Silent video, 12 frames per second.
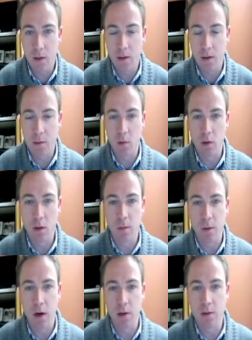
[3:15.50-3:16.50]
a sports
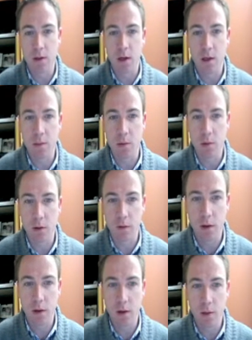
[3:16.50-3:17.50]
bar, so it's got a sports
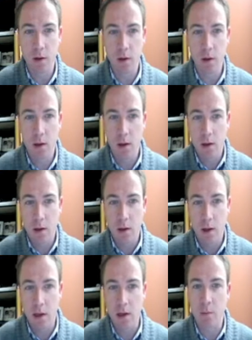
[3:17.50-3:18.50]
feel to it,
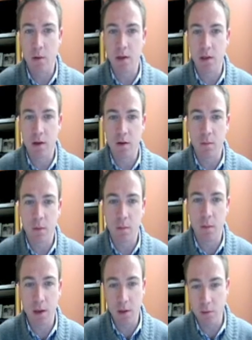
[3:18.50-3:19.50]
and images that have been
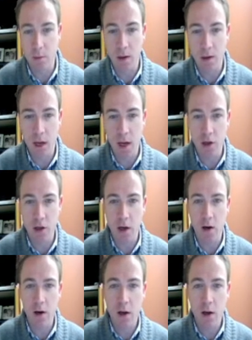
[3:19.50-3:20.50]
made into a montage there.
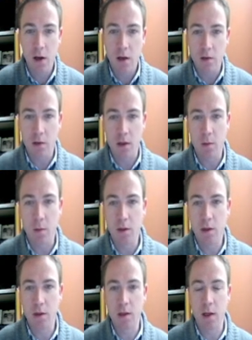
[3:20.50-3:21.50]
So the
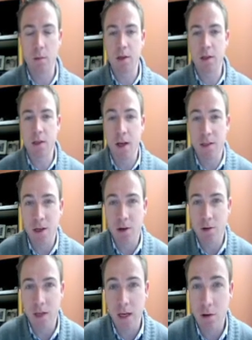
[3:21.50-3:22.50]
image size here
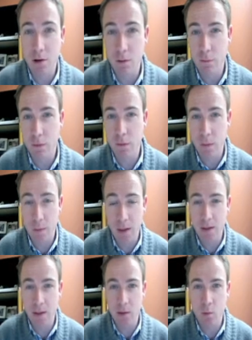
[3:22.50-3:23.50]
is 850
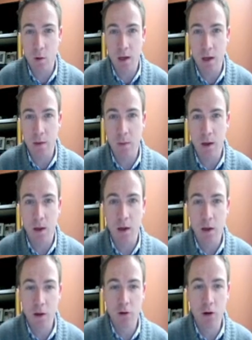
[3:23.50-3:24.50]
pixels wide by
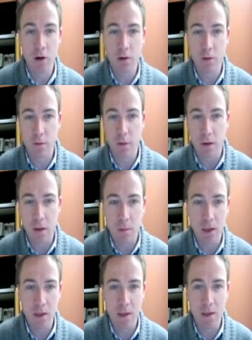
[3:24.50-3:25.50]
315
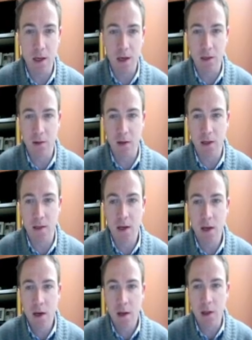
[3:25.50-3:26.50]
pixels high, so that's
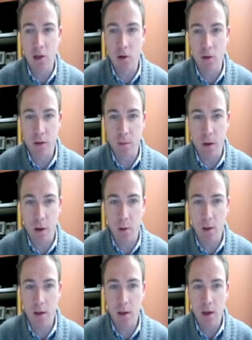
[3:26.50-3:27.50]
yours to play
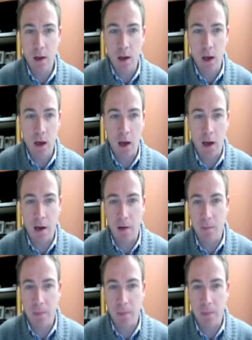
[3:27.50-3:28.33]
with, and